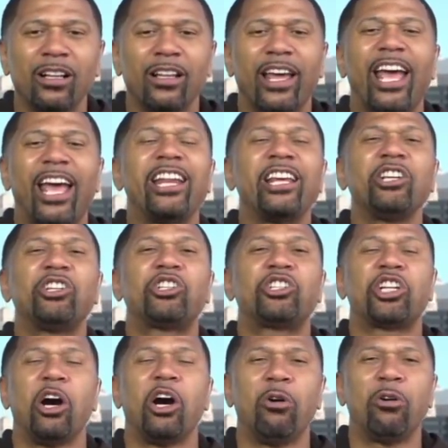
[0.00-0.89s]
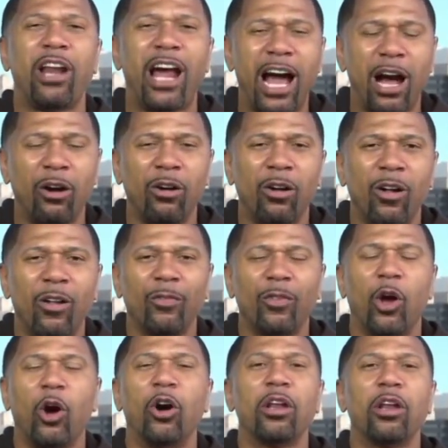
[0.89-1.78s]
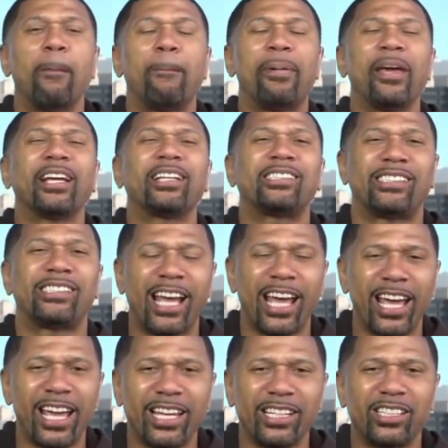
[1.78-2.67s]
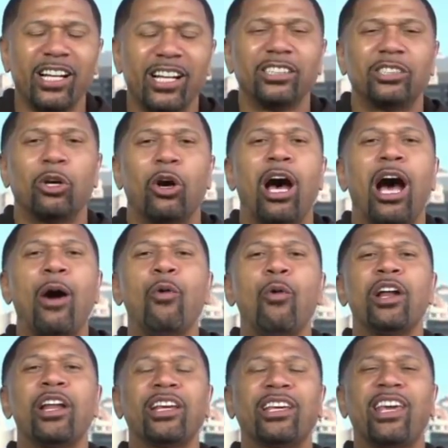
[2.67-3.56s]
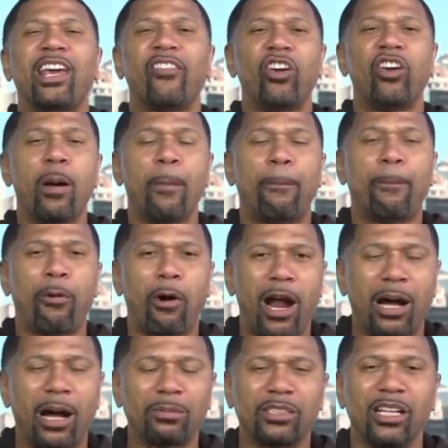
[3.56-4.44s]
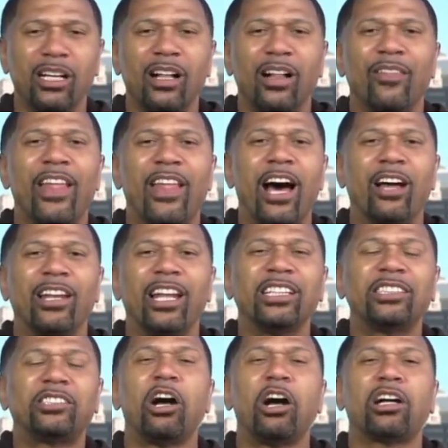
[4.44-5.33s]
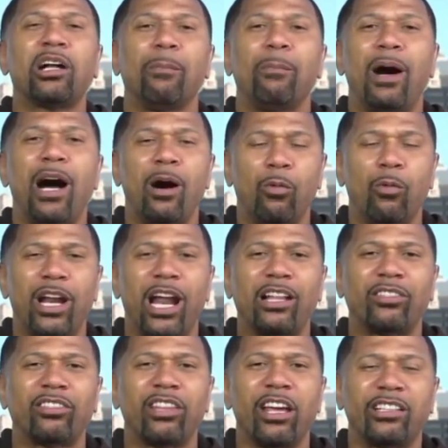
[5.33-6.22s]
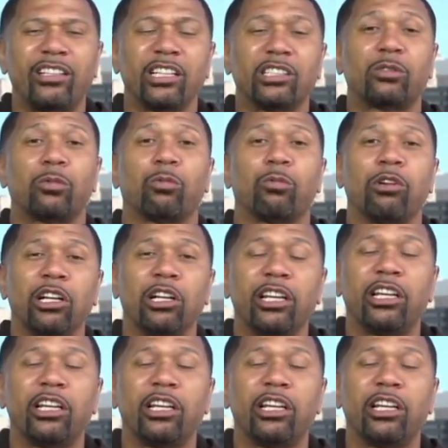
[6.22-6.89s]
and he showed out on the big stage. So I want to give him props. Now let's talk about what I think this really